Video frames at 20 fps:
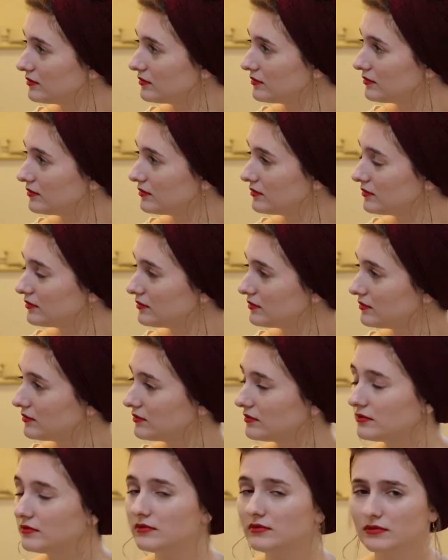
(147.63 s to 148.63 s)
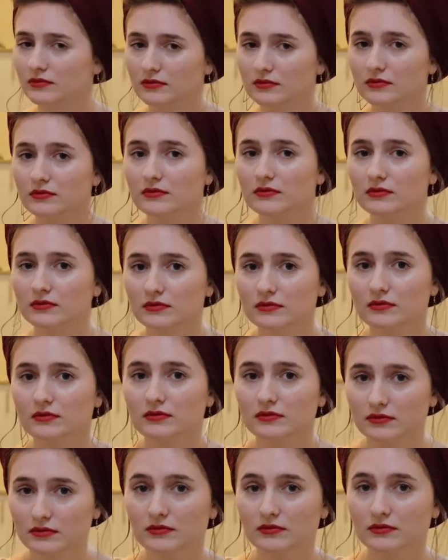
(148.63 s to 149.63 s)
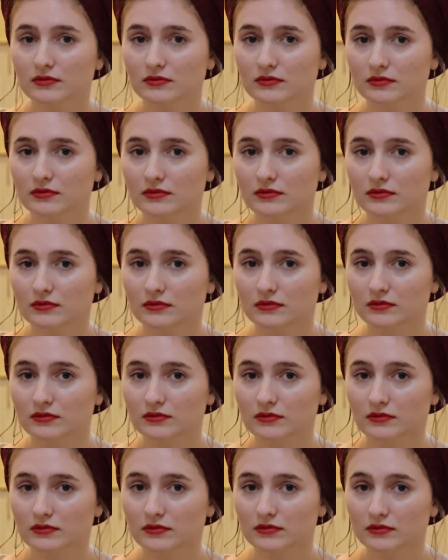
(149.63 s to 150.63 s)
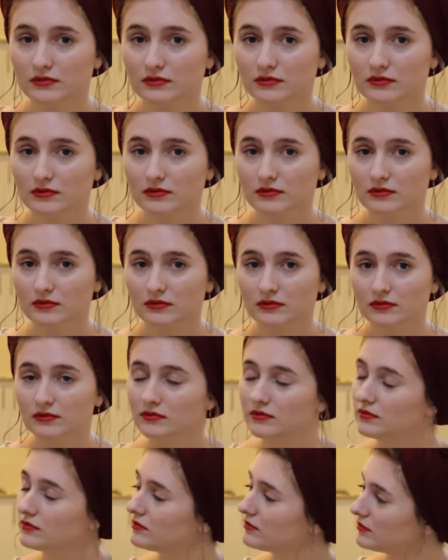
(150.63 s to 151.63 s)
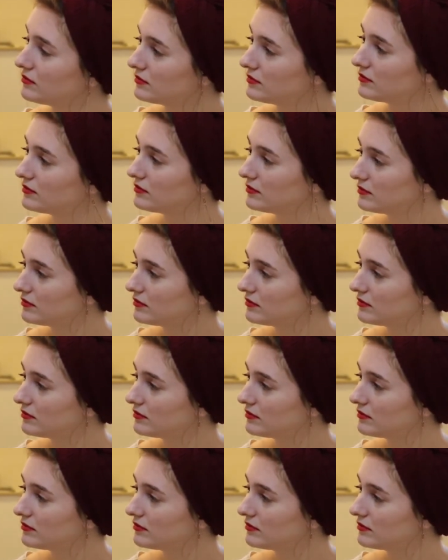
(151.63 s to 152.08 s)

No words are spoken by the person on screen.